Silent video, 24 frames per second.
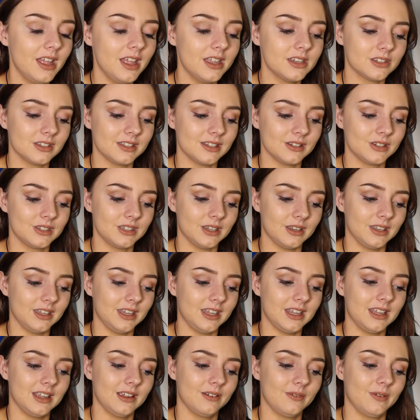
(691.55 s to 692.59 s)
So there's something
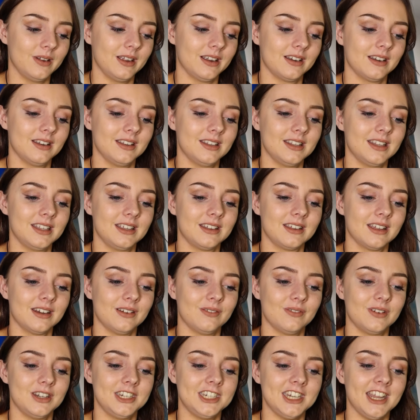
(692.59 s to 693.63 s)
here where they're going
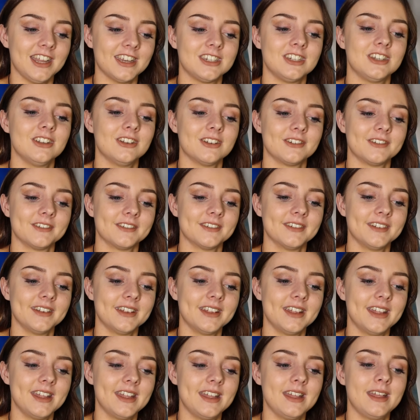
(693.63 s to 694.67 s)
to reject you,
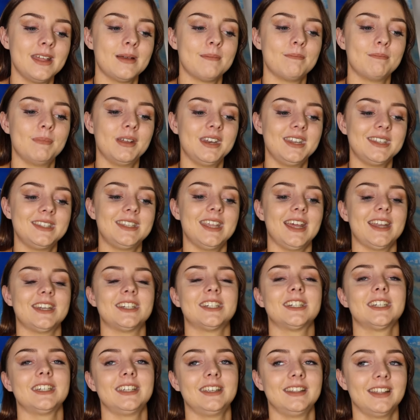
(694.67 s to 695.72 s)
but it's
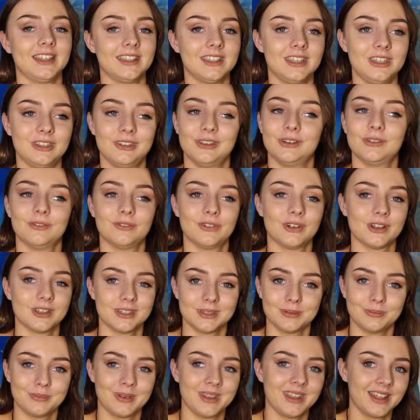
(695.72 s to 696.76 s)
actually like the
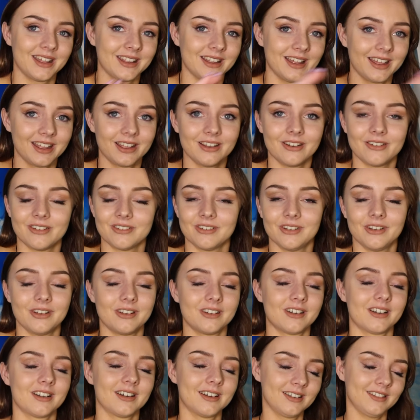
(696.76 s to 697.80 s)
universe being like, oh
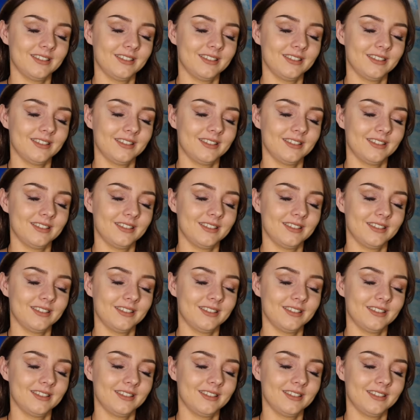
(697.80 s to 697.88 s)
no,